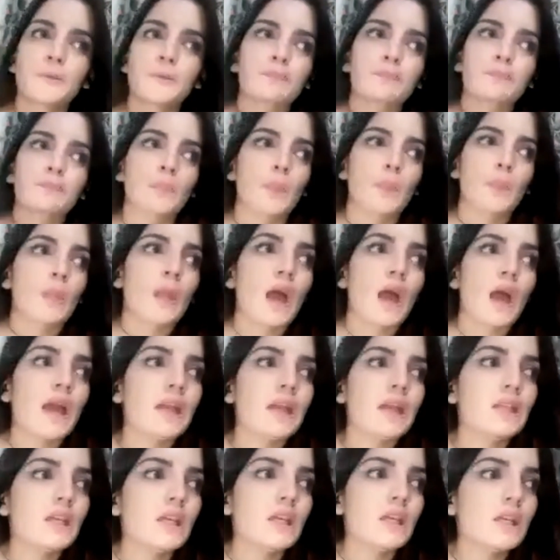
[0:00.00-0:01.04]
I think
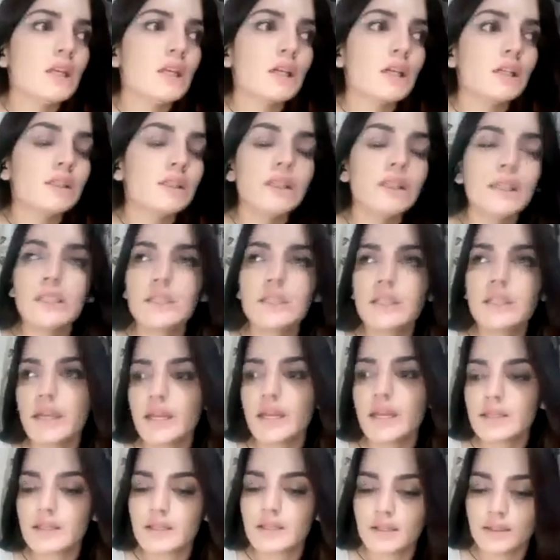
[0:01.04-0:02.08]
these days
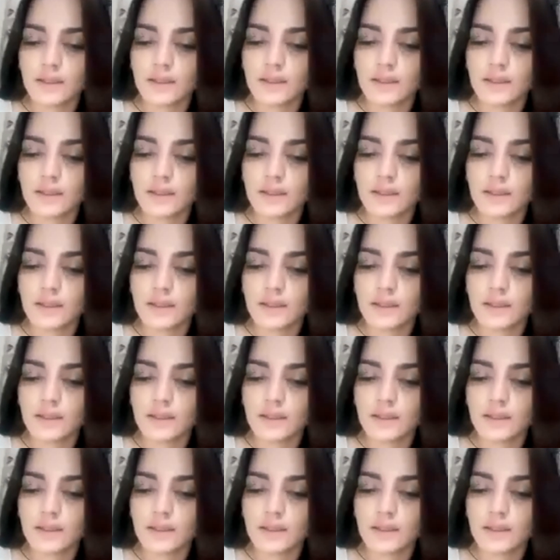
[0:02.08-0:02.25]
the